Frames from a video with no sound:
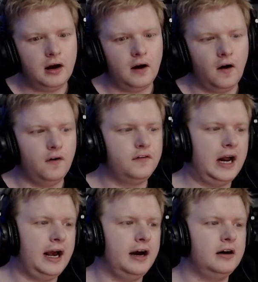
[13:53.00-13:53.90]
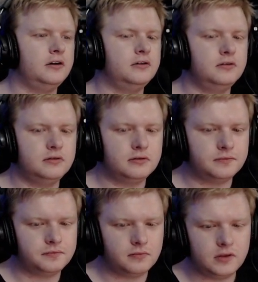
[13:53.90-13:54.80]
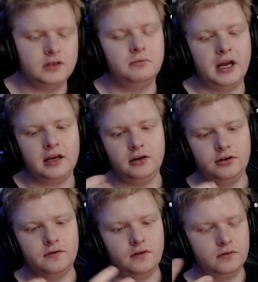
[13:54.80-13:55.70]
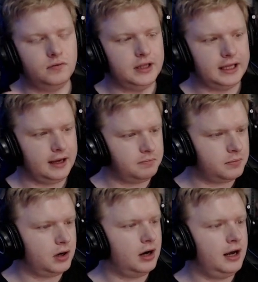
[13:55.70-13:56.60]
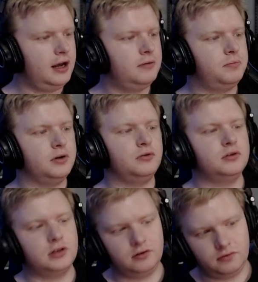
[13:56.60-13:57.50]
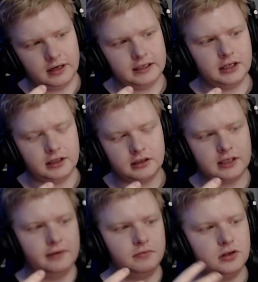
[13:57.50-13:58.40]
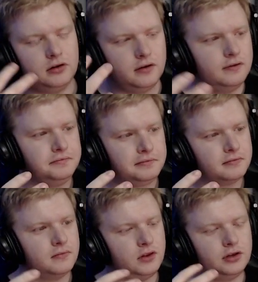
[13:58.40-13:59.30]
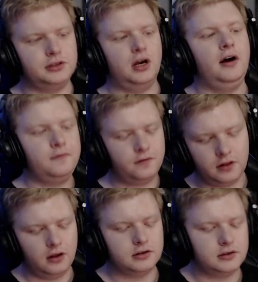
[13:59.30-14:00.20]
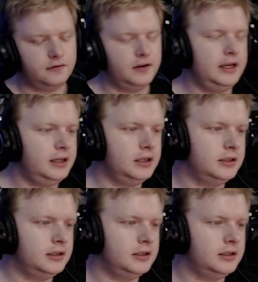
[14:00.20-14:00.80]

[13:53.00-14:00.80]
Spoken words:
of how to make it uniform with the Empire, but also reaching the same sort of design philosophy.